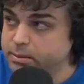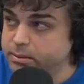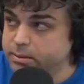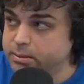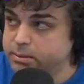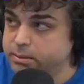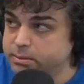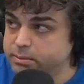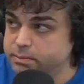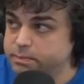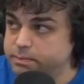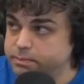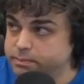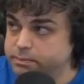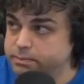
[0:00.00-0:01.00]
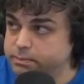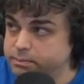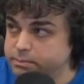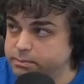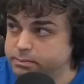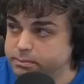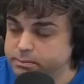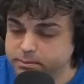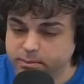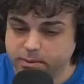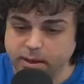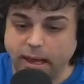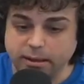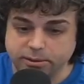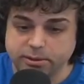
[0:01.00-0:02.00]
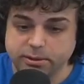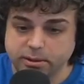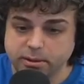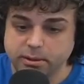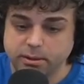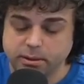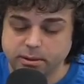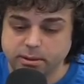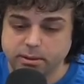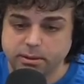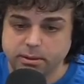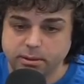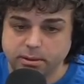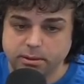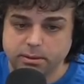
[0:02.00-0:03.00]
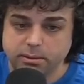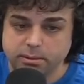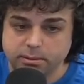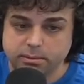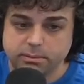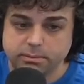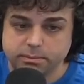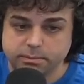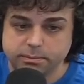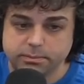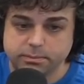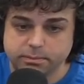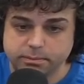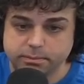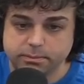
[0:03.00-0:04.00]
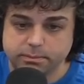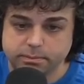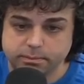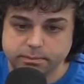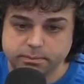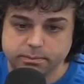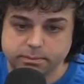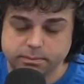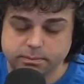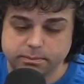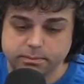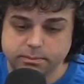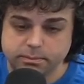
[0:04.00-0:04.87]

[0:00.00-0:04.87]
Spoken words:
The person shown says nothing.